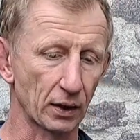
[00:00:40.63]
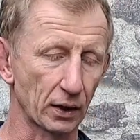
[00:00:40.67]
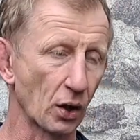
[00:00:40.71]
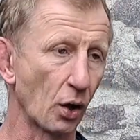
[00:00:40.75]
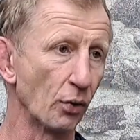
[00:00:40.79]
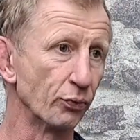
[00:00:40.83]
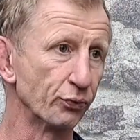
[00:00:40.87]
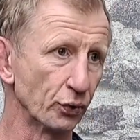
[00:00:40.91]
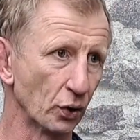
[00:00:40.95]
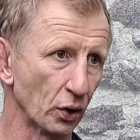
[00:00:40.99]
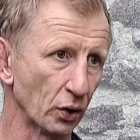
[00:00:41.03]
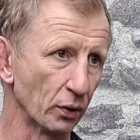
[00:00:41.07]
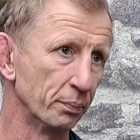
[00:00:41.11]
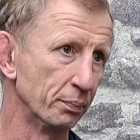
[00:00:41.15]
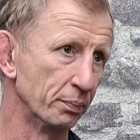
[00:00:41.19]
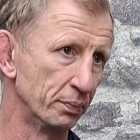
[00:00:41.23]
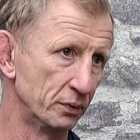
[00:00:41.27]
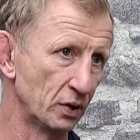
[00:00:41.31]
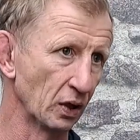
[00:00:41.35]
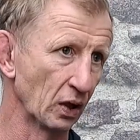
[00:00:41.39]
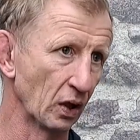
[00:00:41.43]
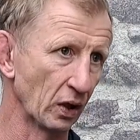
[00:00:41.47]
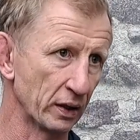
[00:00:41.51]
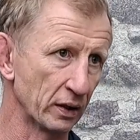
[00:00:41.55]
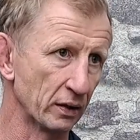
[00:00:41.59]
overall
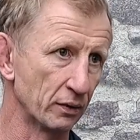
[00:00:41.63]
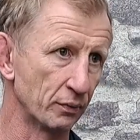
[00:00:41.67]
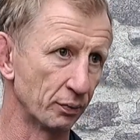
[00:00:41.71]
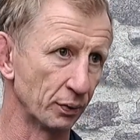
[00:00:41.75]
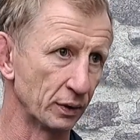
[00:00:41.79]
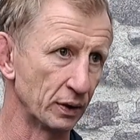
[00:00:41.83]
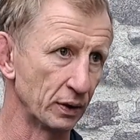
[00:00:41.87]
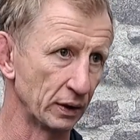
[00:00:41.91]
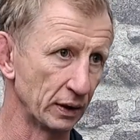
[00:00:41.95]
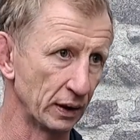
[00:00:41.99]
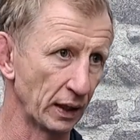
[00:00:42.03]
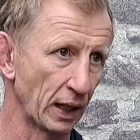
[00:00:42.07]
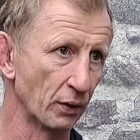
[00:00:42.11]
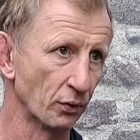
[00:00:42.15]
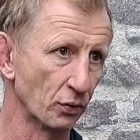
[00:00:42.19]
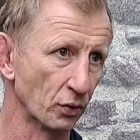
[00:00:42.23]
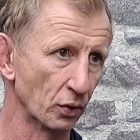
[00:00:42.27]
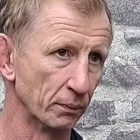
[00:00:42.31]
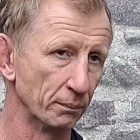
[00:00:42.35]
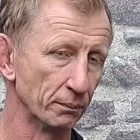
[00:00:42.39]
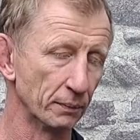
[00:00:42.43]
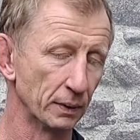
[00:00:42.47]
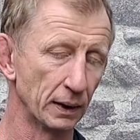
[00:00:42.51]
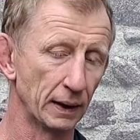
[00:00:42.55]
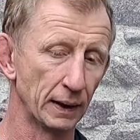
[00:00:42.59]
delighted with the
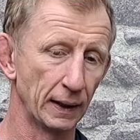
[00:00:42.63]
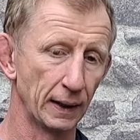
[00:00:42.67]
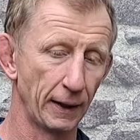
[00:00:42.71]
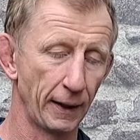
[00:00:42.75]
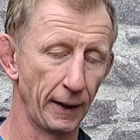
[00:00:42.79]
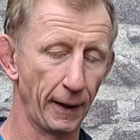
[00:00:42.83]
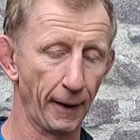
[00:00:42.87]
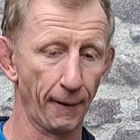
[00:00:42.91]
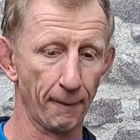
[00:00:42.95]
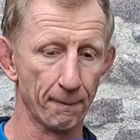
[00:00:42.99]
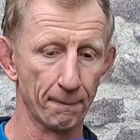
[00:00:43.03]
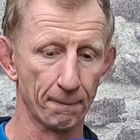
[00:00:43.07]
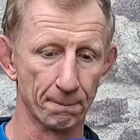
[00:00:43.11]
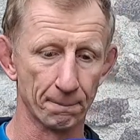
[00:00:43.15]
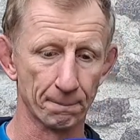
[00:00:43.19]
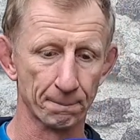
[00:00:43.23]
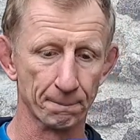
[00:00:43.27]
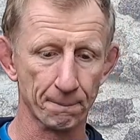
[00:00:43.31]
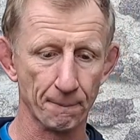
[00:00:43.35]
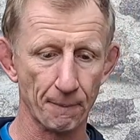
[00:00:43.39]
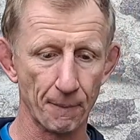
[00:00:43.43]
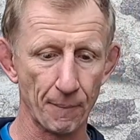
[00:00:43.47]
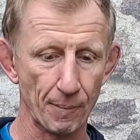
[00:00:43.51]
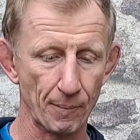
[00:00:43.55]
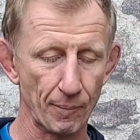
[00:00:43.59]
outcome.
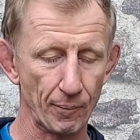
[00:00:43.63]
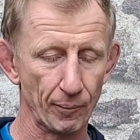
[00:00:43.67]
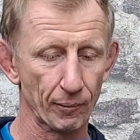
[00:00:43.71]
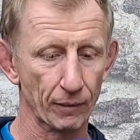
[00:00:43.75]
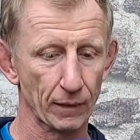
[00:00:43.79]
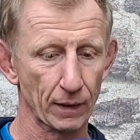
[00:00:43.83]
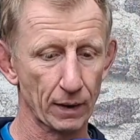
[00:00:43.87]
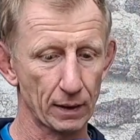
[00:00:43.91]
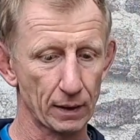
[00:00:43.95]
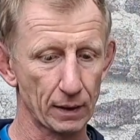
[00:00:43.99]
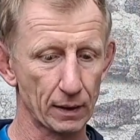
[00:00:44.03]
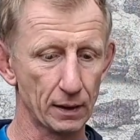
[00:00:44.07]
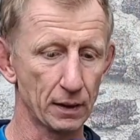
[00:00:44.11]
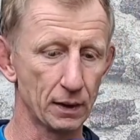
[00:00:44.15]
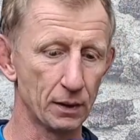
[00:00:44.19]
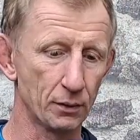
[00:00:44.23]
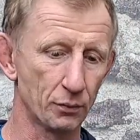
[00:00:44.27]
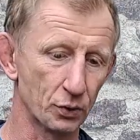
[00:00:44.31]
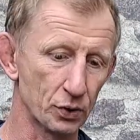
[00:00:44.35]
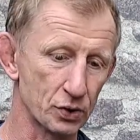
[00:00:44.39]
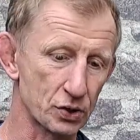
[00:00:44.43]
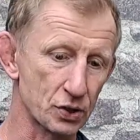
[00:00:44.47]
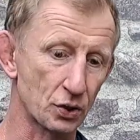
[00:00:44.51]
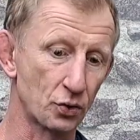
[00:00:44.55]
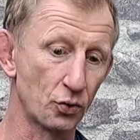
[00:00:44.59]
It
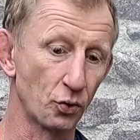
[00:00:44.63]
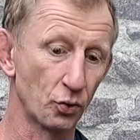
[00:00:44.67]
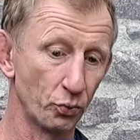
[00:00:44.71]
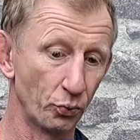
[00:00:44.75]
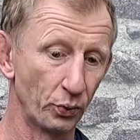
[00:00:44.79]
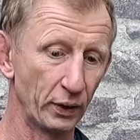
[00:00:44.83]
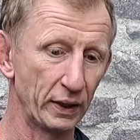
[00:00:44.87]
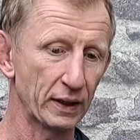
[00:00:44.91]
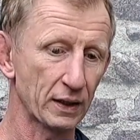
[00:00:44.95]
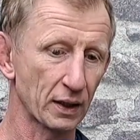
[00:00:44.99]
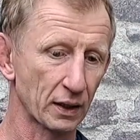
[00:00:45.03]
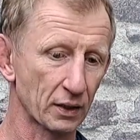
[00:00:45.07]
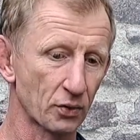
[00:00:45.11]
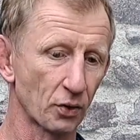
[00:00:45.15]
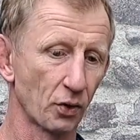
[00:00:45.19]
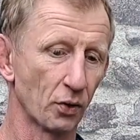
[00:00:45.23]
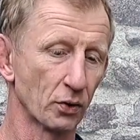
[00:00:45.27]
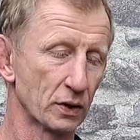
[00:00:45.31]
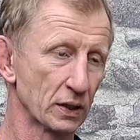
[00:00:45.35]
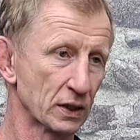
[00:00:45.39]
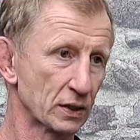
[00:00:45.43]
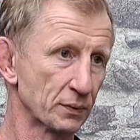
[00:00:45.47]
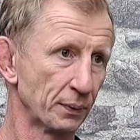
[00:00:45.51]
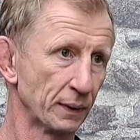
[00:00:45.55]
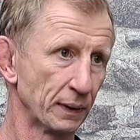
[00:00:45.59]
was a good week, I thought,
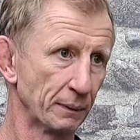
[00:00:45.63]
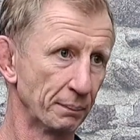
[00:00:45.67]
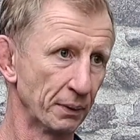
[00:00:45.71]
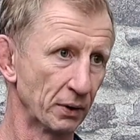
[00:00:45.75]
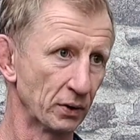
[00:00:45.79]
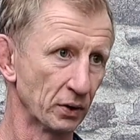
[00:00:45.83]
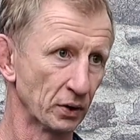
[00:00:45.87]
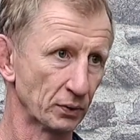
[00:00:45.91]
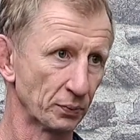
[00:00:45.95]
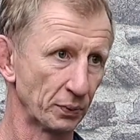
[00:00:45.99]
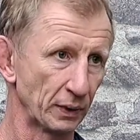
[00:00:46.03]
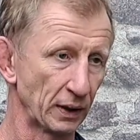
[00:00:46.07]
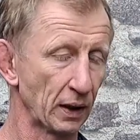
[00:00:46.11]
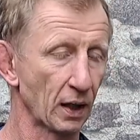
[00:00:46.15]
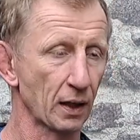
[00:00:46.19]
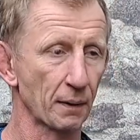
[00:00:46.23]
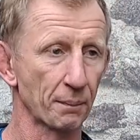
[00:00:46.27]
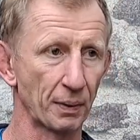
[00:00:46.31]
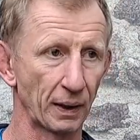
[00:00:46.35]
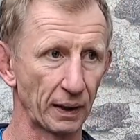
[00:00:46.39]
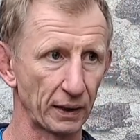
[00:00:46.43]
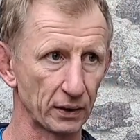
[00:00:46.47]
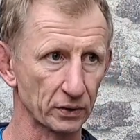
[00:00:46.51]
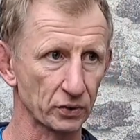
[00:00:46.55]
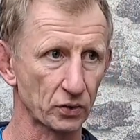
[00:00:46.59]
this week, because we had a lot of
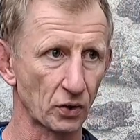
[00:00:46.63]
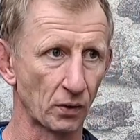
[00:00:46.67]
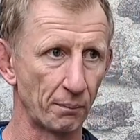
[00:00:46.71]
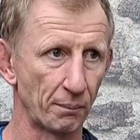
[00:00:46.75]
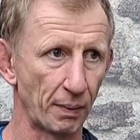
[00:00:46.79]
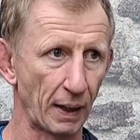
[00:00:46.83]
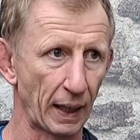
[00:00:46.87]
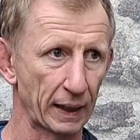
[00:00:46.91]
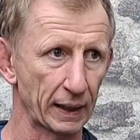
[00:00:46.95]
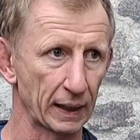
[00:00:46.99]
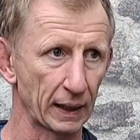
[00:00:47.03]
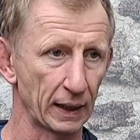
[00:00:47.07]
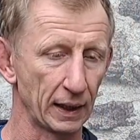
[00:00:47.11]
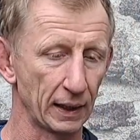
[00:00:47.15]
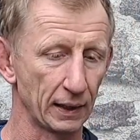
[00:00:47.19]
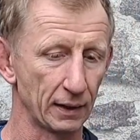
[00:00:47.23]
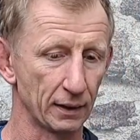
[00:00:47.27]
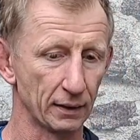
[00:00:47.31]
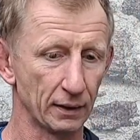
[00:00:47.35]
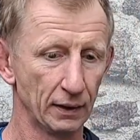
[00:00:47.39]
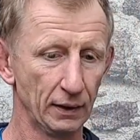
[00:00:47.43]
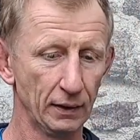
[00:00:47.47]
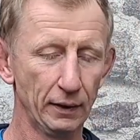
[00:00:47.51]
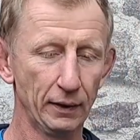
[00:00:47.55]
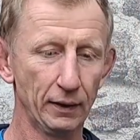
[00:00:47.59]
players come back in,
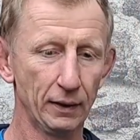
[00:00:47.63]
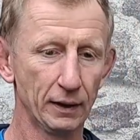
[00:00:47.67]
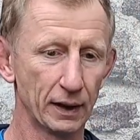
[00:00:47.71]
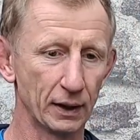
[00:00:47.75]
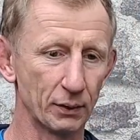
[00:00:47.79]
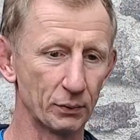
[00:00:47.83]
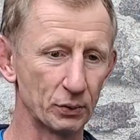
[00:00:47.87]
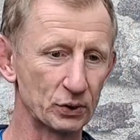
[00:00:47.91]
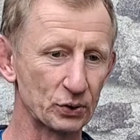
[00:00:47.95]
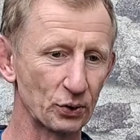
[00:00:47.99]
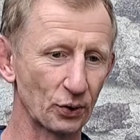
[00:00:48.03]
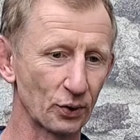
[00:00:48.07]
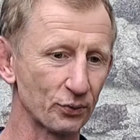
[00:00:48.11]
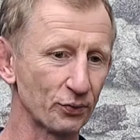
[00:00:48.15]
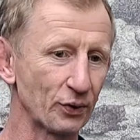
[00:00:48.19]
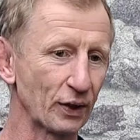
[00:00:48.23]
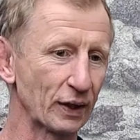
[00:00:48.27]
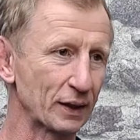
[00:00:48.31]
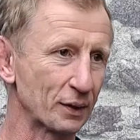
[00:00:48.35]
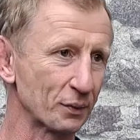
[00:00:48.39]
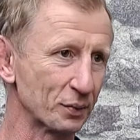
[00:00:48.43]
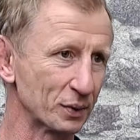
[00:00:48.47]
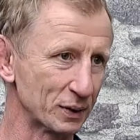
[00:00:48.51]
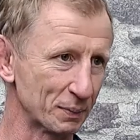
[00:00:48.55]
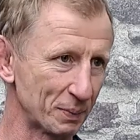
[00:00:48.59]
and it was sort of
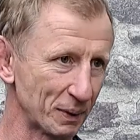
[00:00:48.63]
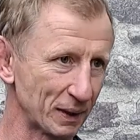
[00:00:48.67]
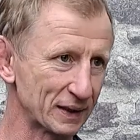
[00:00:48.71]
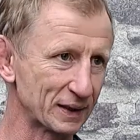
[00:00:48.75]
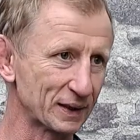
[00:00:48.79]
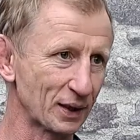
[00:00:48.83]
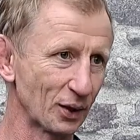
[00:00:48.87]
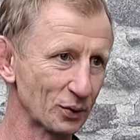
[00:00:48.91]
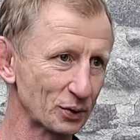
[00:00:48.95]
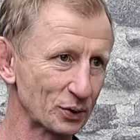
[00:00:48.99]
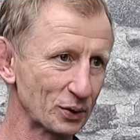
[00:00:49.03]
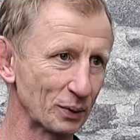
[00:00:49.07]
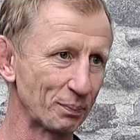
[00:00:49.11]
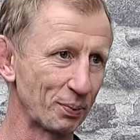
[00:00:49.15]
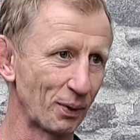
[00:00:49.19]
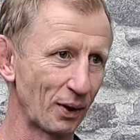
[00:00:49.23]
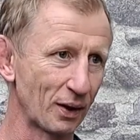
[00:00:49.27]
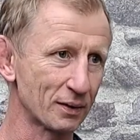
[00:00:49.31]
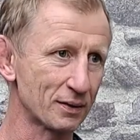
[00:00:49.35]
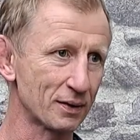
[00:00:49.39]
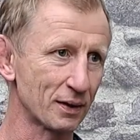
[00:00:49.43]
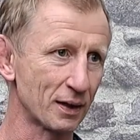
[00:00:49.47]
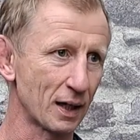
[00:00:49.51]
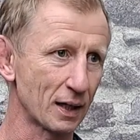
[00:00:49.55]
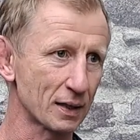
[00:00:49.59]
like there was a big social
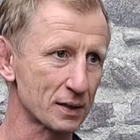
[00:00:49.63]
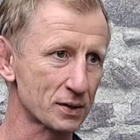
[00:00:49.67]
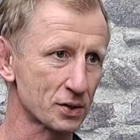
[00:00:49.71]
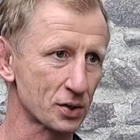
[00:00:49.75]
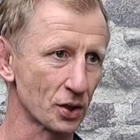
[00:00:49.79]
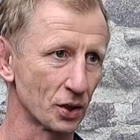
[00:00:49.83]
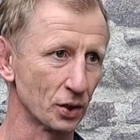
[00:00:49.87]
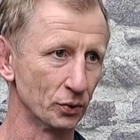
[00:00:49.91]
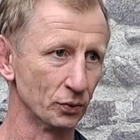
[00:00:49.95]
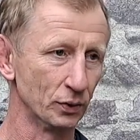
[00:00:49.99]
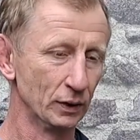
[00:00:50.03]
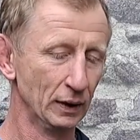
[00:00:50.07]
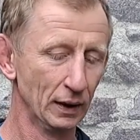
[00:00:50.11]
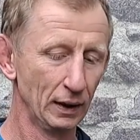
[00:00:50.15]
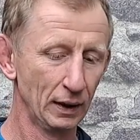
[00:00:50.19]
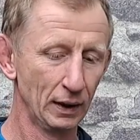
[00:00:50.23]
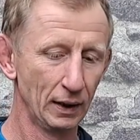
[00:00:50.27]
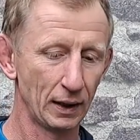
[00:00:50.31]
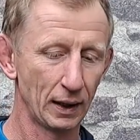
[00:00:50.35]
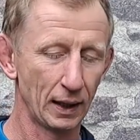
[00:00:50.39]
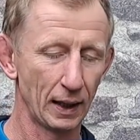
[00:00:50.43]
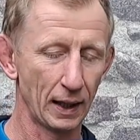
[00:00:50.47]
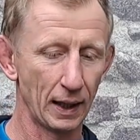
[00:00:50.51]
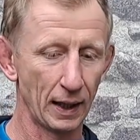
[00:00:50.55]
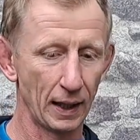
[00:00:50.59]
part to that. So
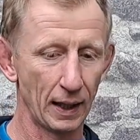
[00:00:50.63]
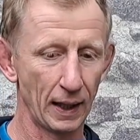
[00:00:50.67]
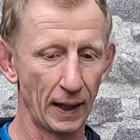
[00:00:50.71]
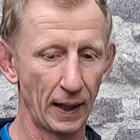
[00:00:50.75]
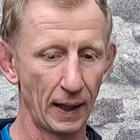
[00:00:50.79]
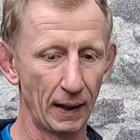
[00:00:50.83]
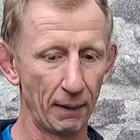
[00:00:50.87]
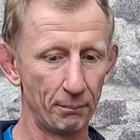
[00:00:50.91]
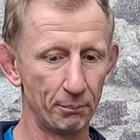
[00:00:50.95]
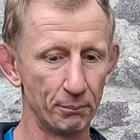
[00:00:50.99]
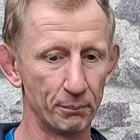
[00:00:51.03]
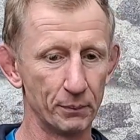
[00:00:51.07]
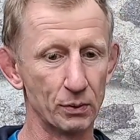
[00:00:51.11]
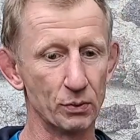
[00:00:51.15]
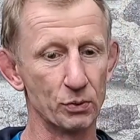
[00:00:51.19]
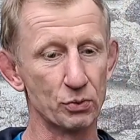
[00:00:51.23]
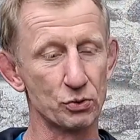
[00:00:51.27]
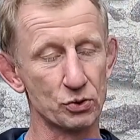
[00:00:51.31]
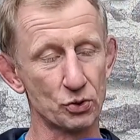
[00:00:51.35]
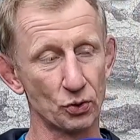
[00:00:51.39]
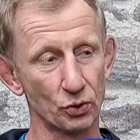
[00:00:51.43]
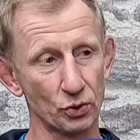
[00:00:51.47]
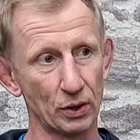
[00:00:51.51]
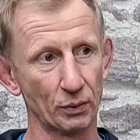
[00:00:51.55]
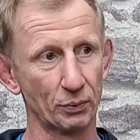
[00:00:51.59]
it was
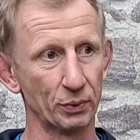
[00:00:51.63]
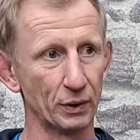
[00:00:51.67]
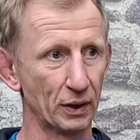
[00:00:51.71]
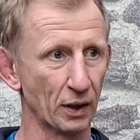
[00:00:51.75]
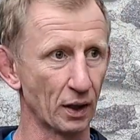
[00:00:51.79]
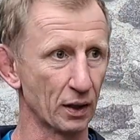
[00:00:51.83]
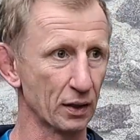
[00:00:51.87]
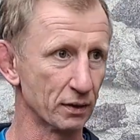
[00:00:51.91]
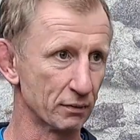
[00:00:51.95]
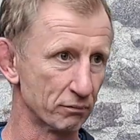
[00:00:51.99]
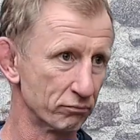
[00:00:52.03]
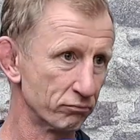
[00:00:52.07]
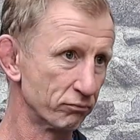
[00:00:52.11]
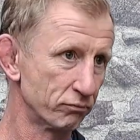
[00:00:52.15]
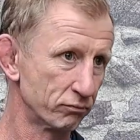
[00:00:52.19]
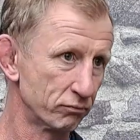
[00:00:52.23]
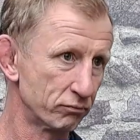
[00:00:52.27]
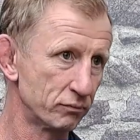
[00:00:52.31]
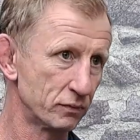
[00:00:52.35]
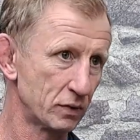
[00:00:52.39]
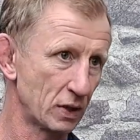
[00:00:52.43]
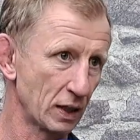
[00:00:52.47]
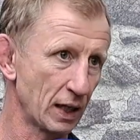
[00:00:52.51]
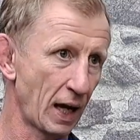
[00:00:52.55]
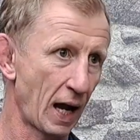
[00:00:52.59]
good that we got a
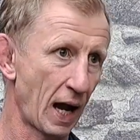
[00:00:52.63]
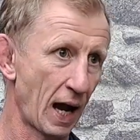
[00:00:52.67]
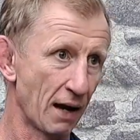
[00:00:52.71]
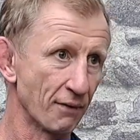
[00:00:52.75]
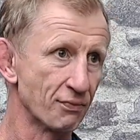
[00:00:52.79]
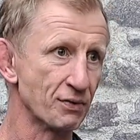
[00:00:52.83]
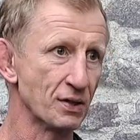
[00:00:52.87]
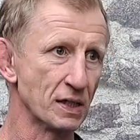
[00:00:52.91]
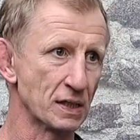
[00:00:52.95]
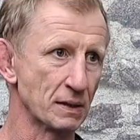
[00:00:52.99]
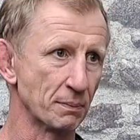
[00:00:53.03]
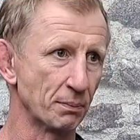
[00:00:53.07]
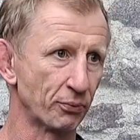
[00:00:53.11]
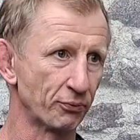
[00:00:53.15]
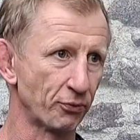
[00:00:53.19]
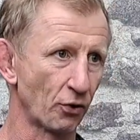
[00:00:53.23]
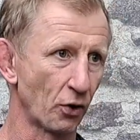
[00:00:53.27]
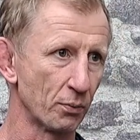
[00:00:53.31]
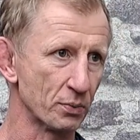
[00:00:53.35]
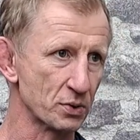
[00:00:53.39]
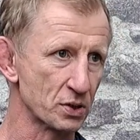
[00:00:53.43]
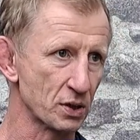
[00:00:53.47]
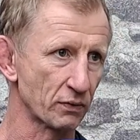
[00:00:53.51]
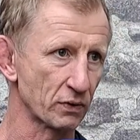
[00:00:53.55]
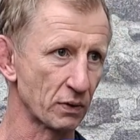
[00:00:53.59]
half decent
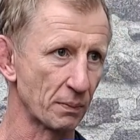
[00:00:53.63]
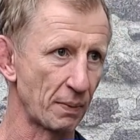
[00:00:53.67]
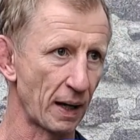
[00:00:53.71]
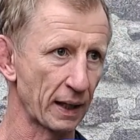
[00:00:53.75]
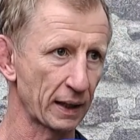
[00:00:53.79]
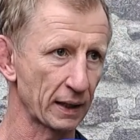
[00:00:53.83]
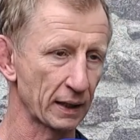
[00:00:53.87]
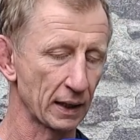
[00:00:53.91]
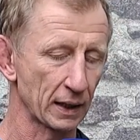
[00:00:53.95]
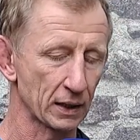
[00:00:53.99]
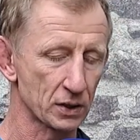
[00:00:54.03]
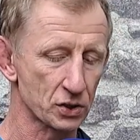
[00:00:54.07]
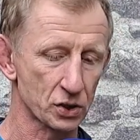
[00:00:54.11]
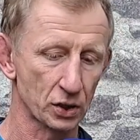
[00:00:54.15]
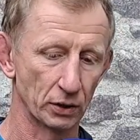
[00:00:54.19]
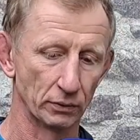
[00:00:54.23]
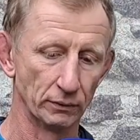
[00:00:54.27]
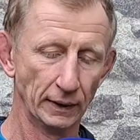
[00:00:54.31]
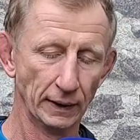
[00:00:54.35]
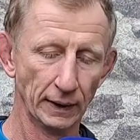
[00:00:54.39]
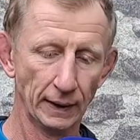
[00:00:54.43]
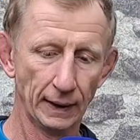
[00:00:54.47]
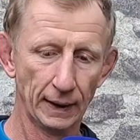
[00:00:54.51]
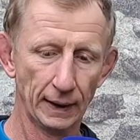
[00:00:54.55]
performance off the back of that. So